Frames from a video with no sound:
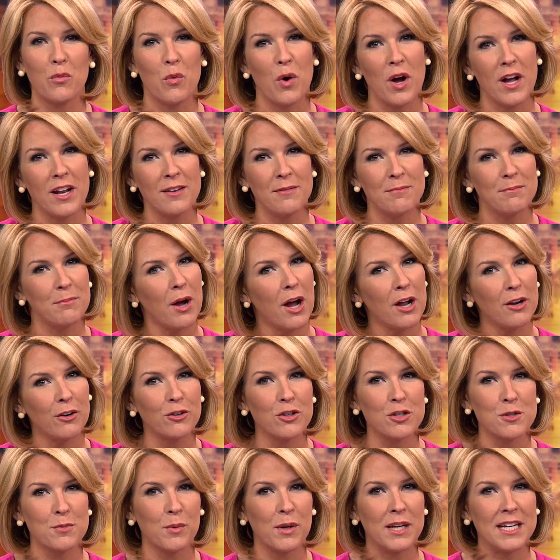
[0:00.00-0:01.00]
one
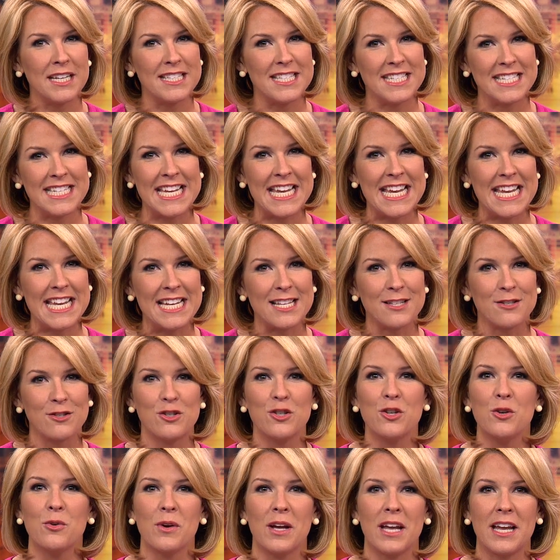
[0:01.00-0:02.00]
Bonner Springs teen is
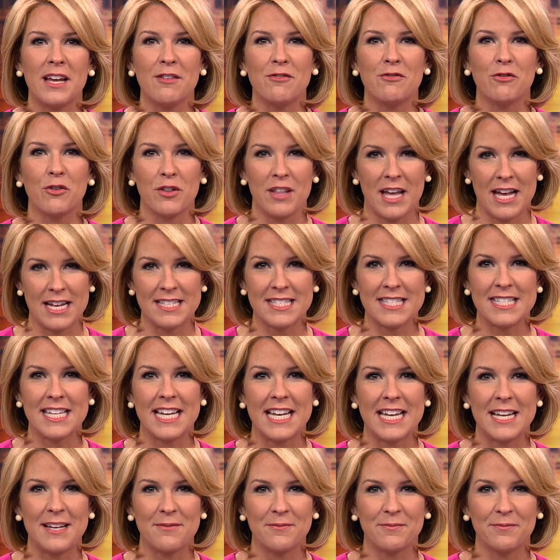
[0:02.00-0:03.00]
doing for that
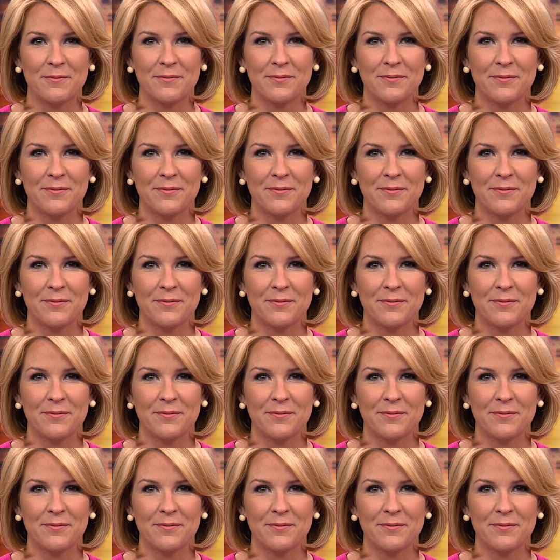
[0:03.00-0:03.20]
city.